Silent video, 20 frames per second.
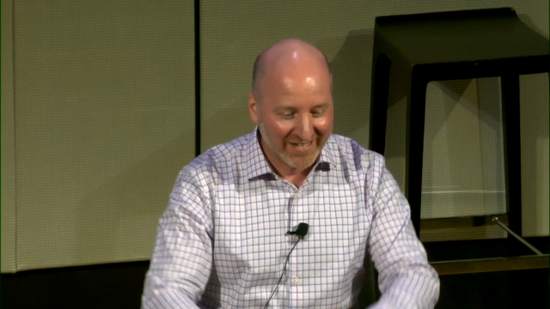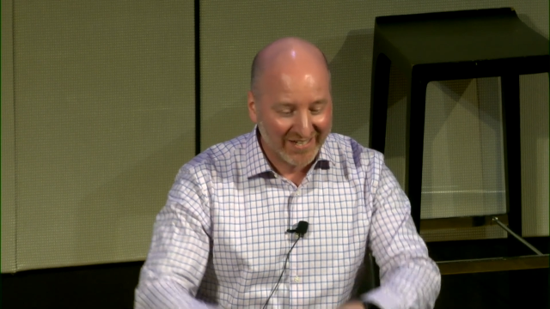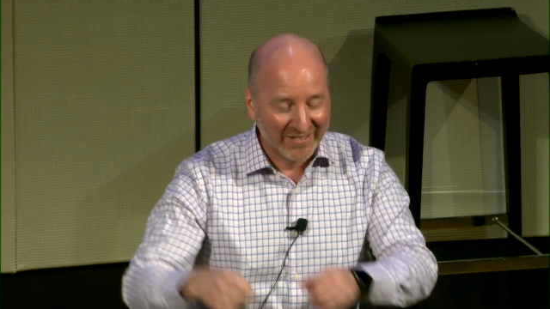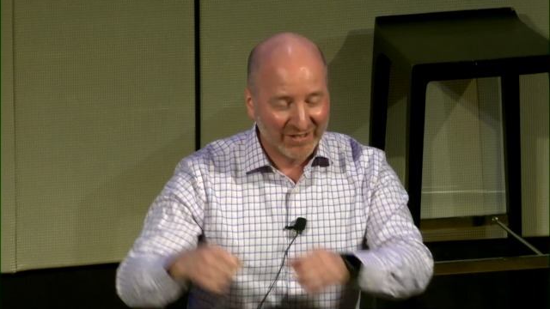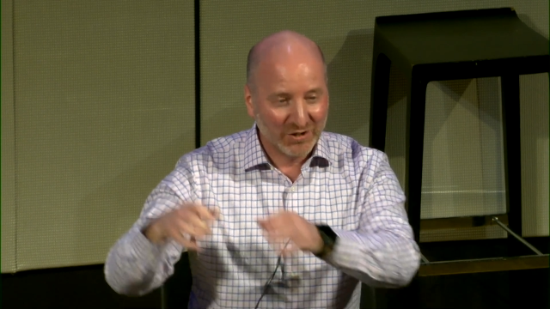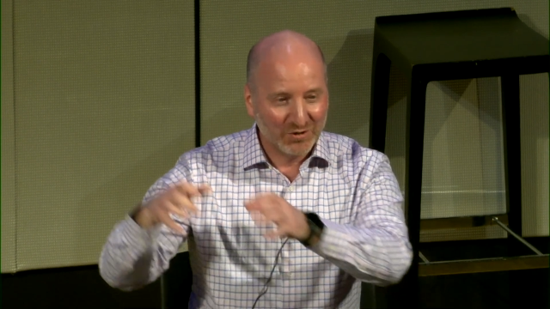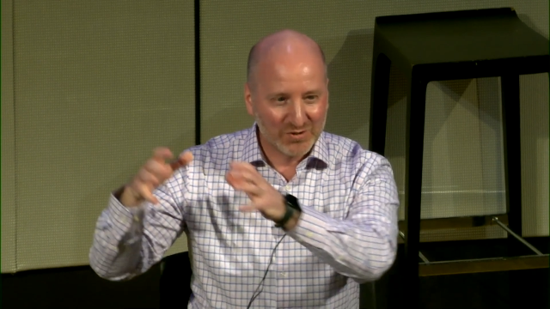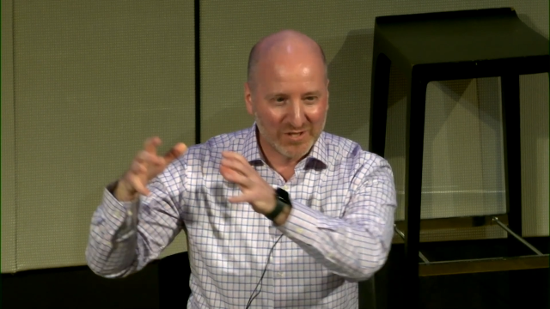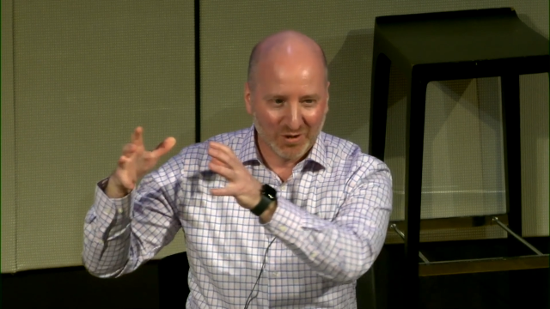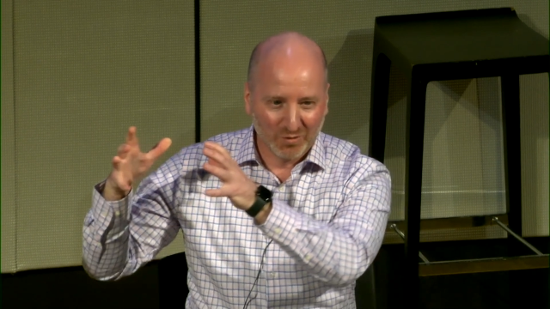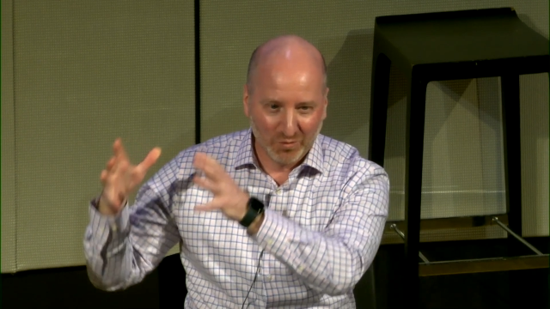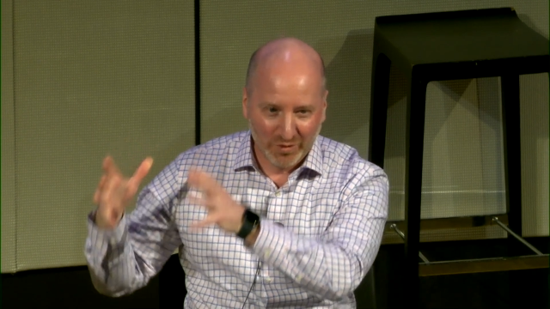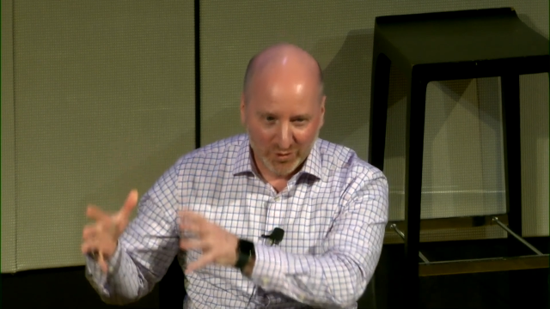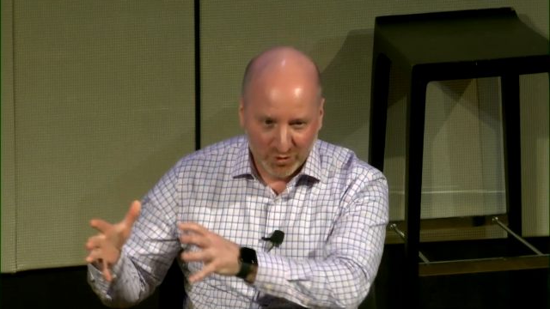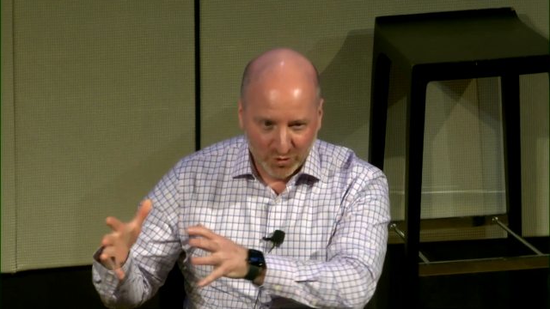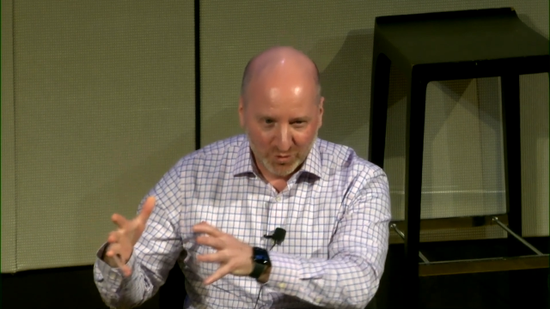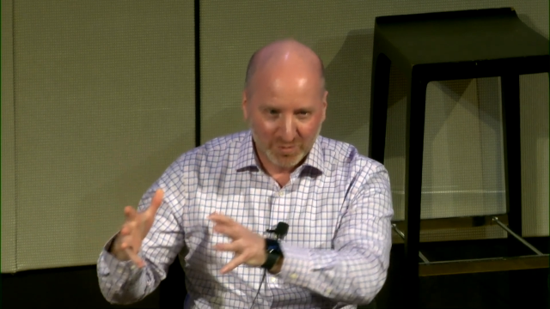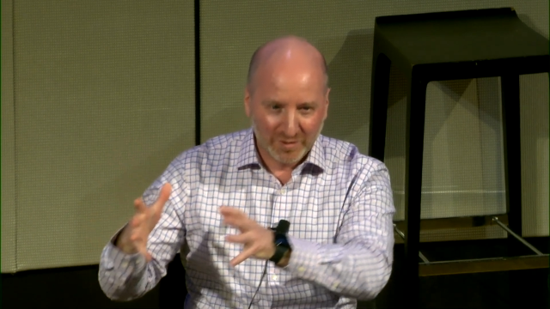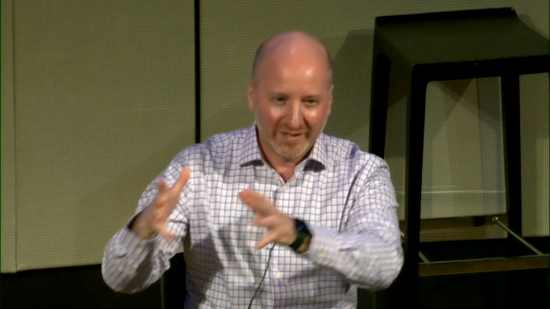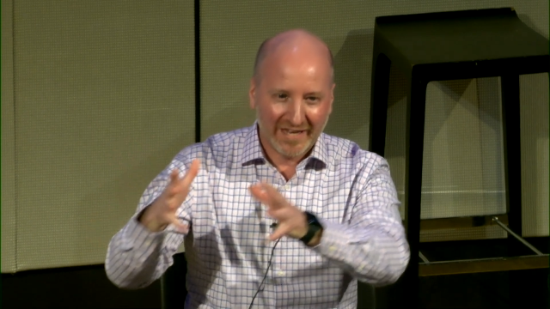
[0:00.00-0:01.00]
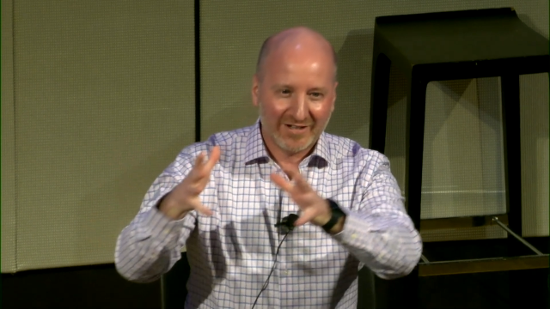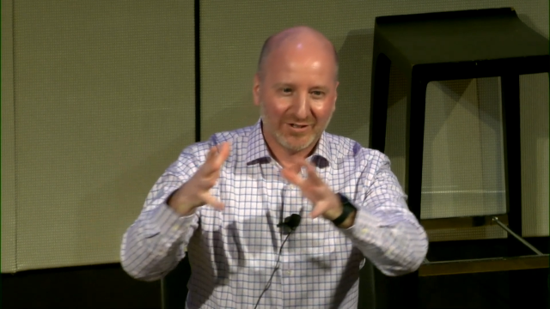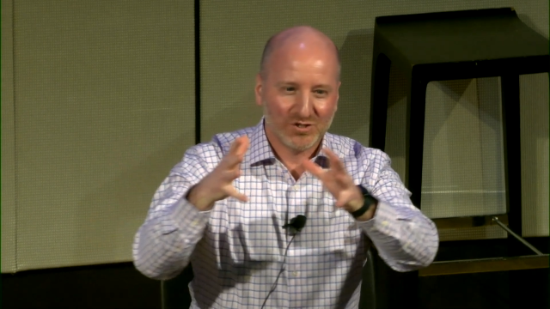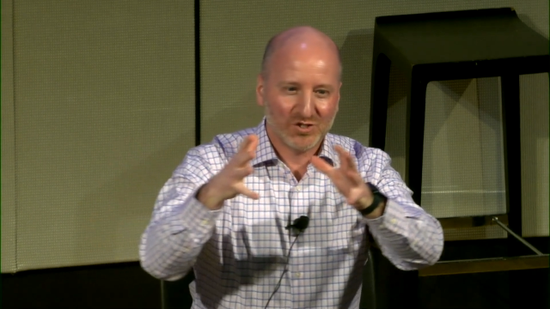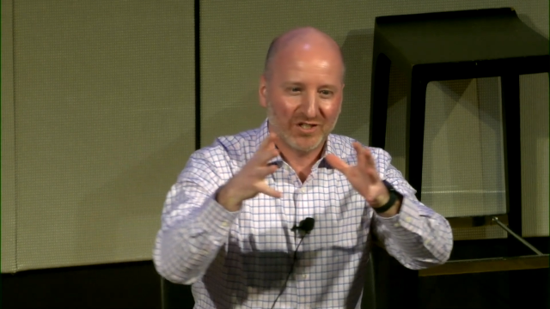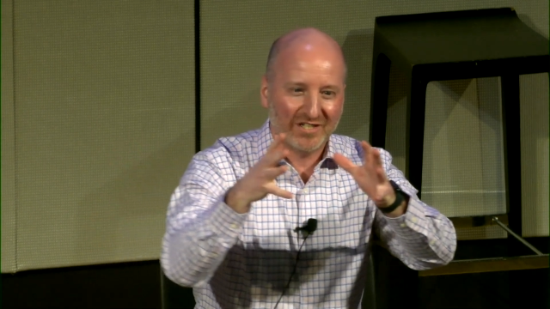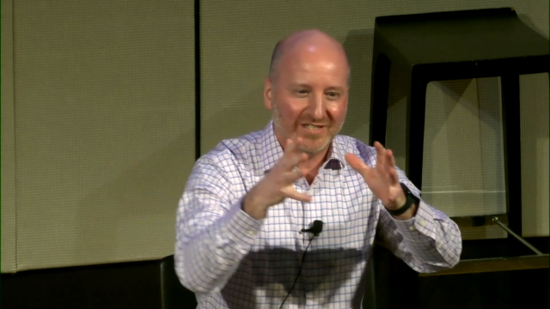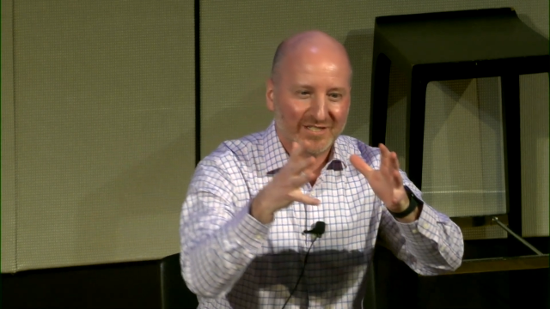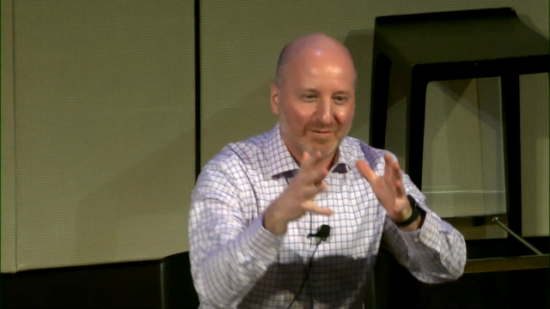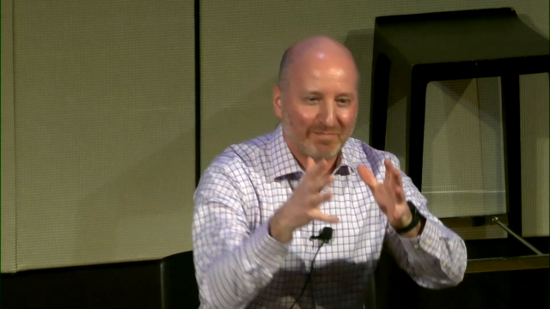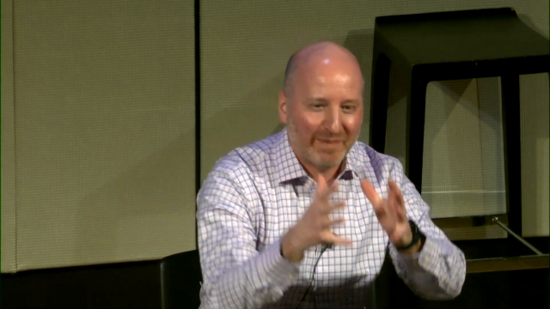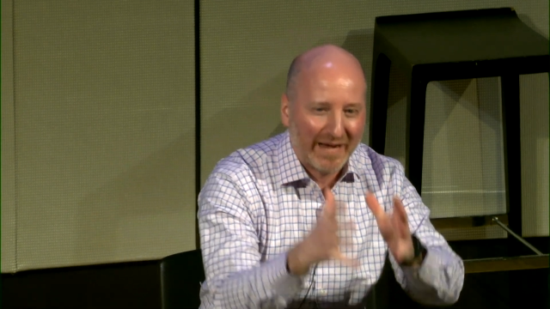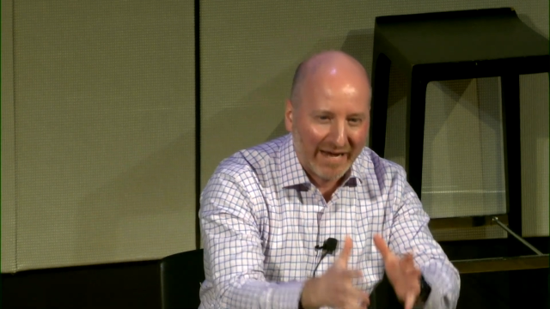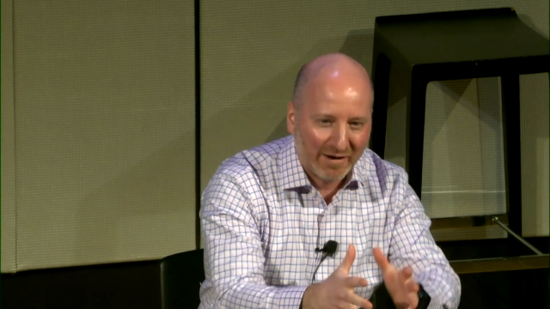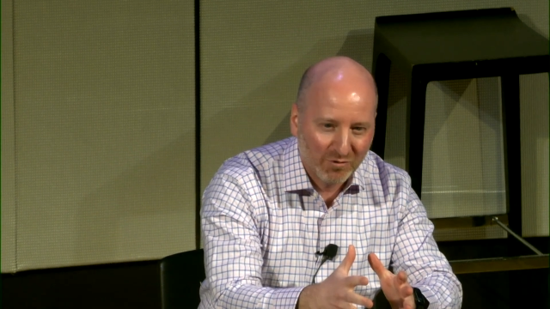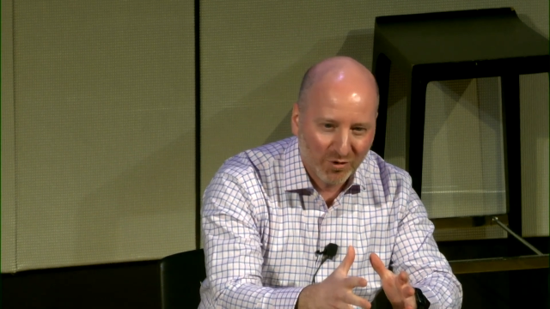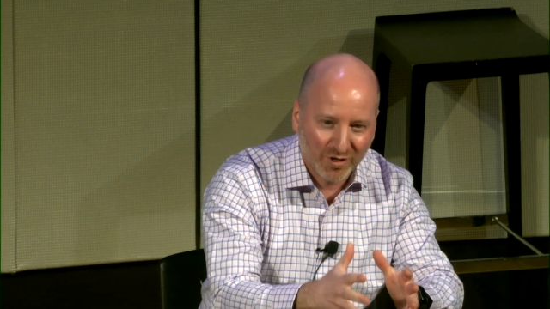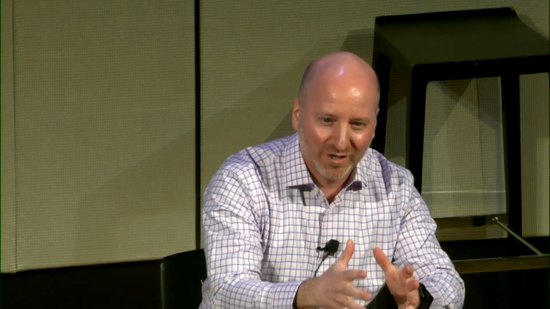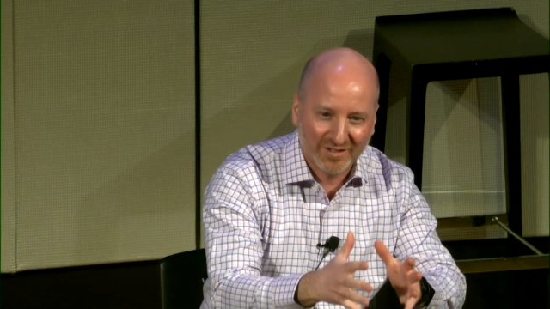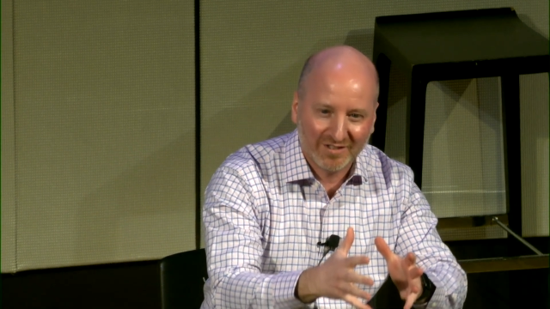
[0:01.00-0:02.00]
using renewable energy to
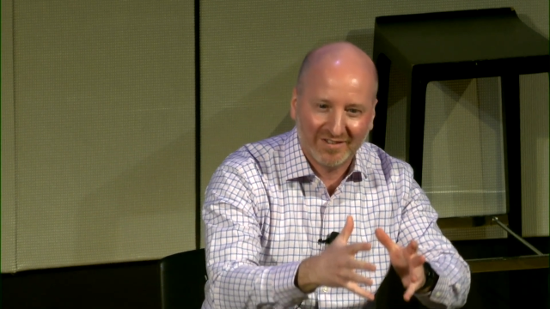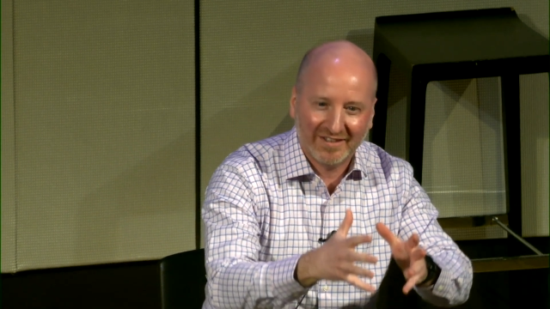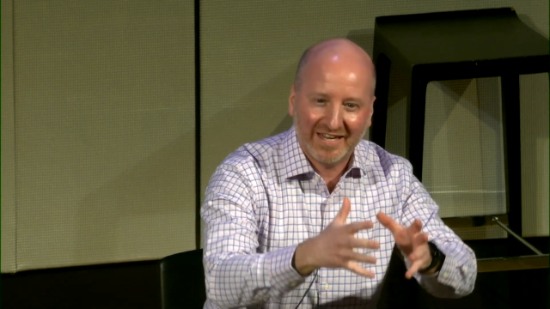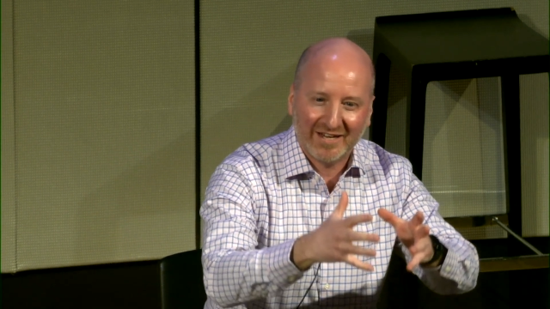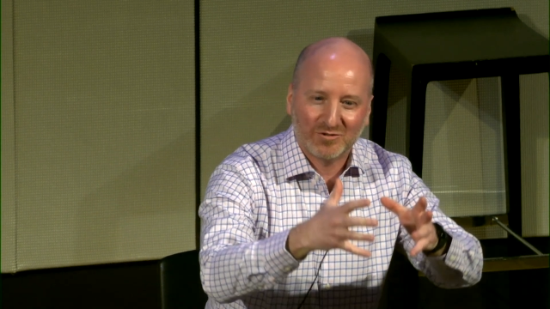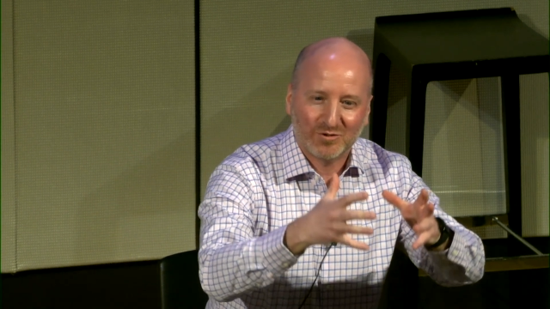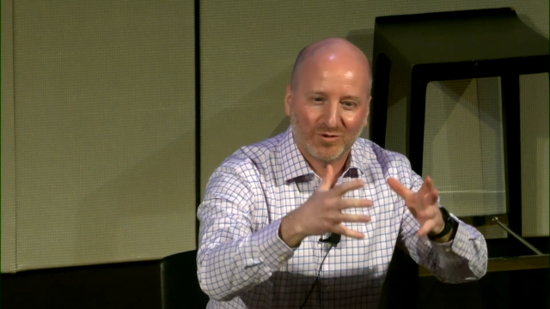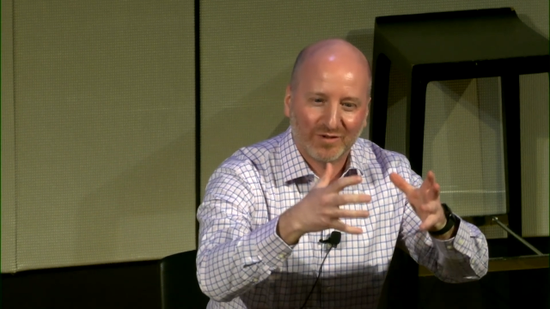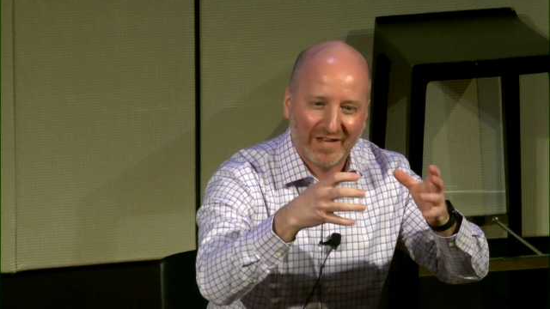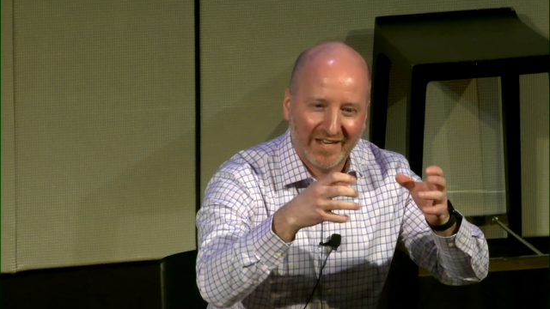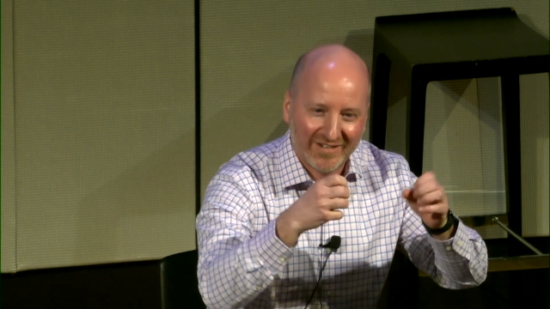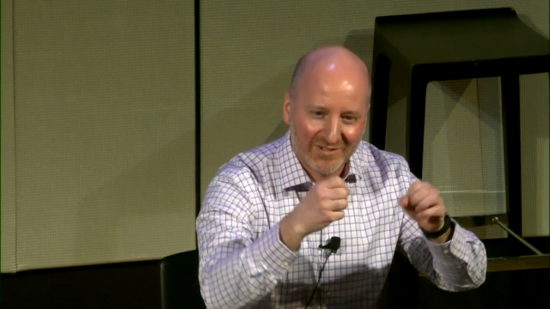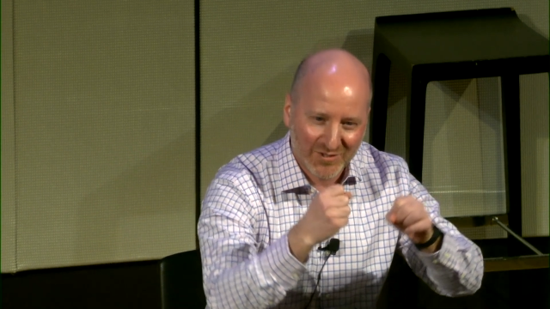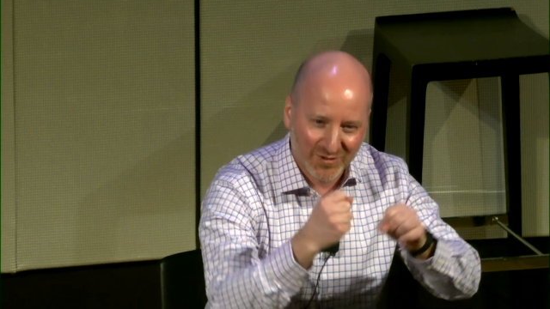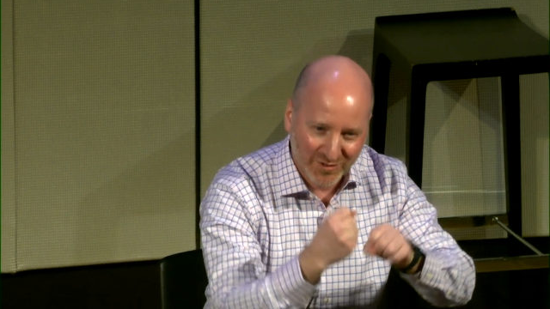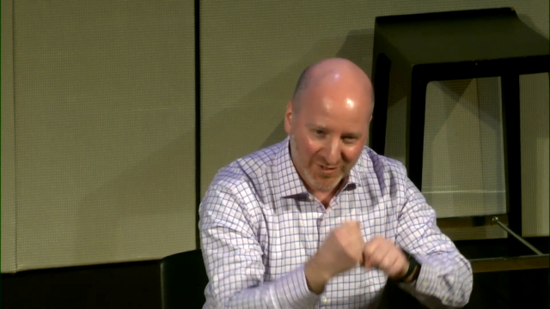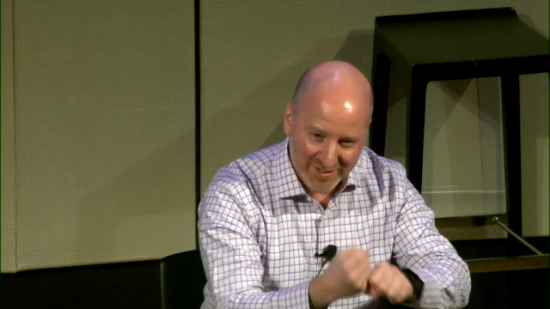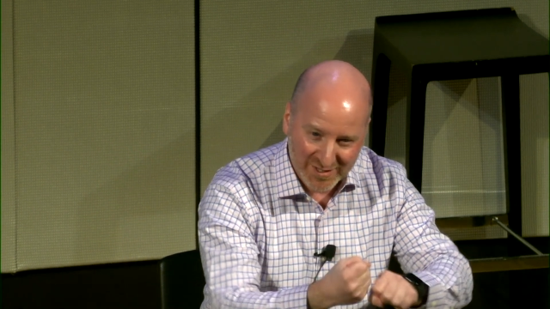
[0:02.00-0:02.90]
power an electrolyzer to